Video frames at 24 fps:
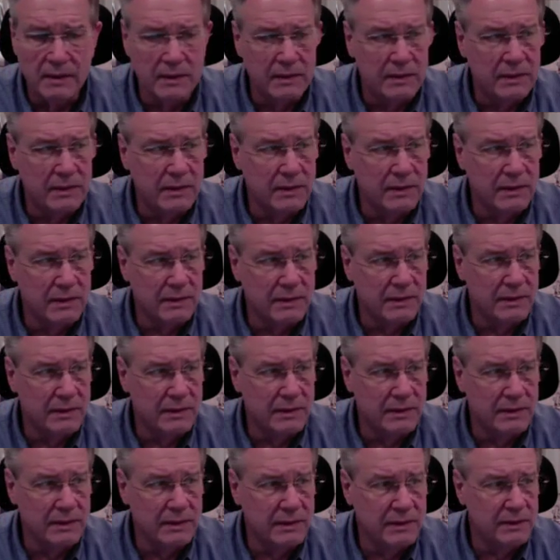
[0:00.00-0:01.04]

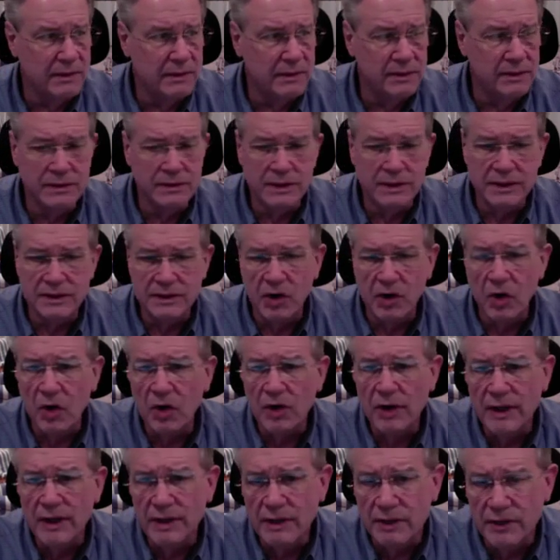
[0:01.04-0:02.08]
you're just
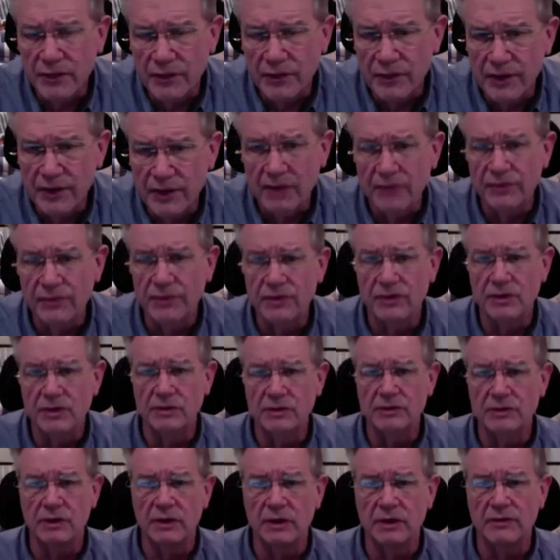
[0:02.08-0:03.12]
hurting yourself in
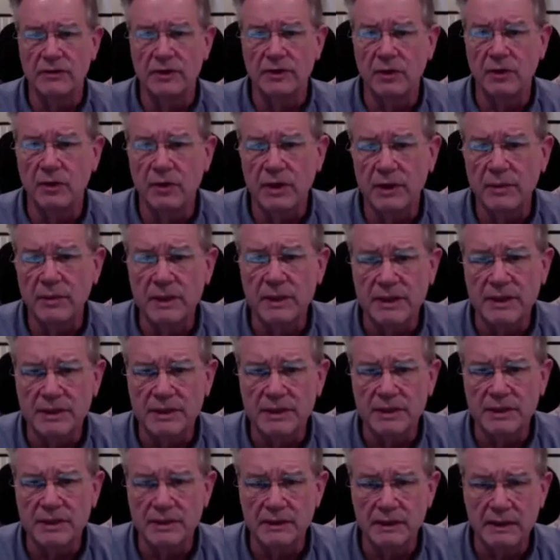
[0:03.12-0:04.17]
terms of your own
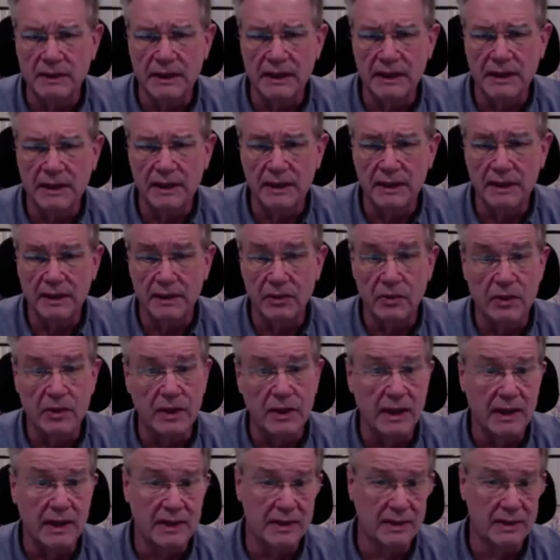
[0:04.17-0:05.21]
image, that you
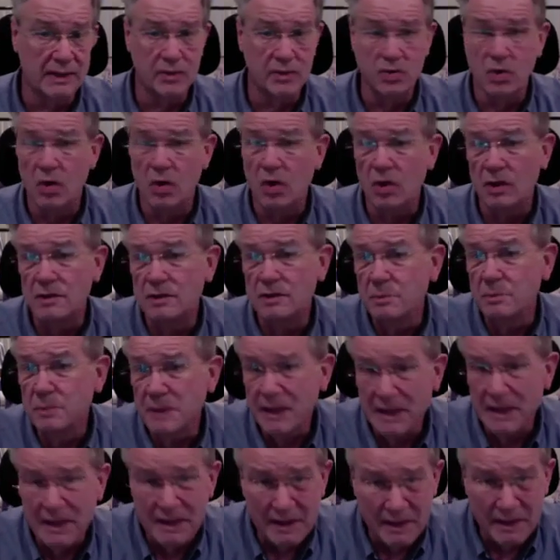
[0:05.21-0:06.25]
can't talk to
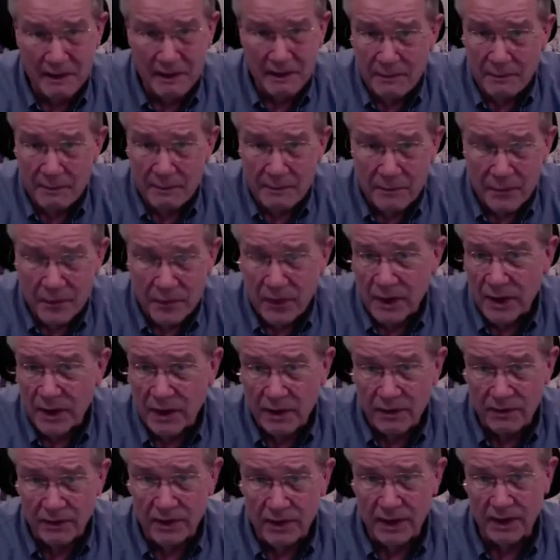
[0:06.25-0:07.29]
me via
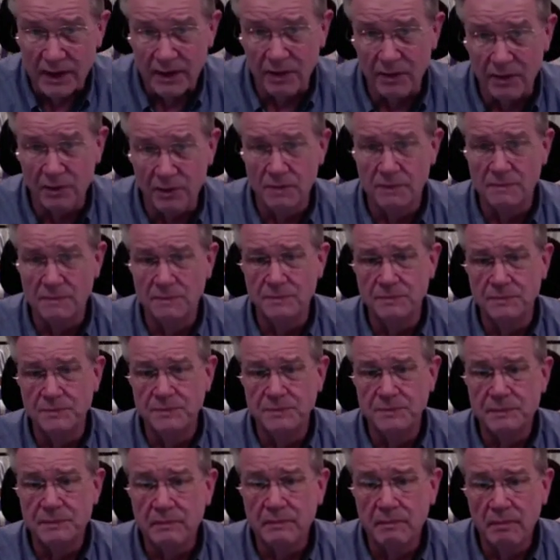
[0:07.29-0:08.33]
a video.
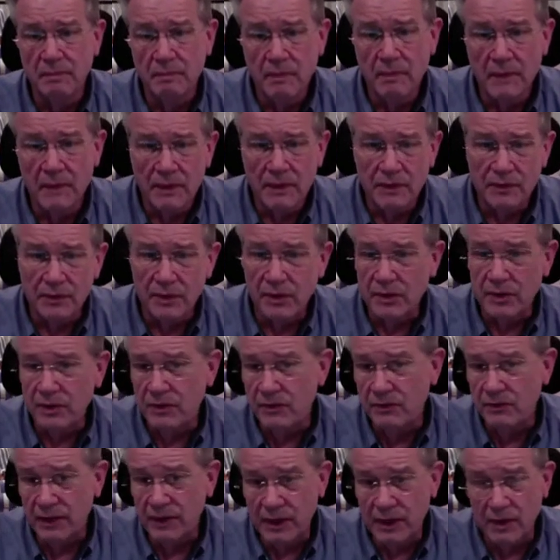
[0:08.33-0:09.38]
So
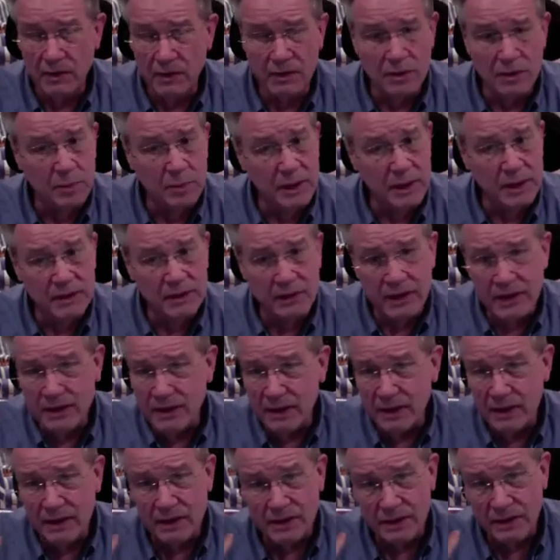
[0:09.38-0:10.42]
your video could be right
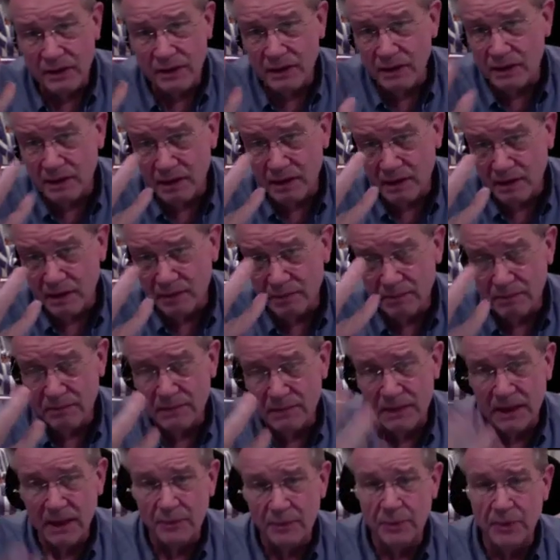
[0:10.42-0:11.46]
there at the
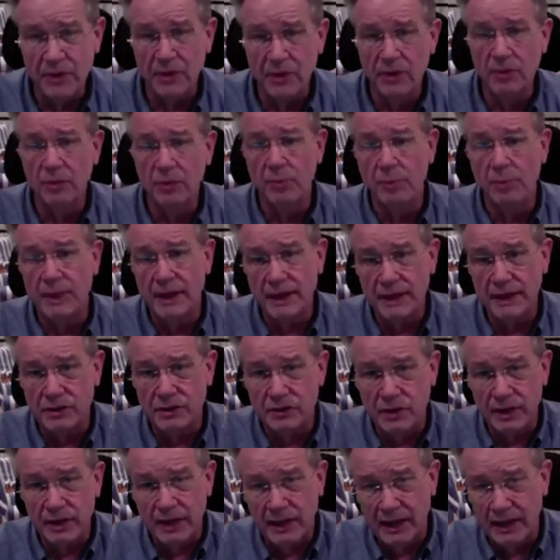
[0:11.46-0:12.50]
top of your home page,
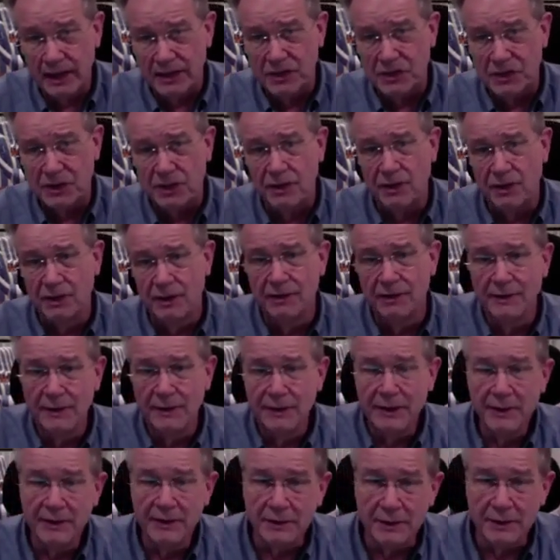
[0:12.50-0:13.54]
right next to
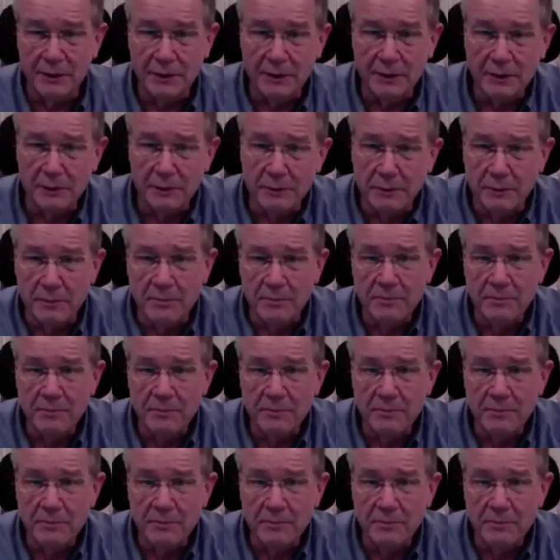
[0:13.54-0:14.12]
your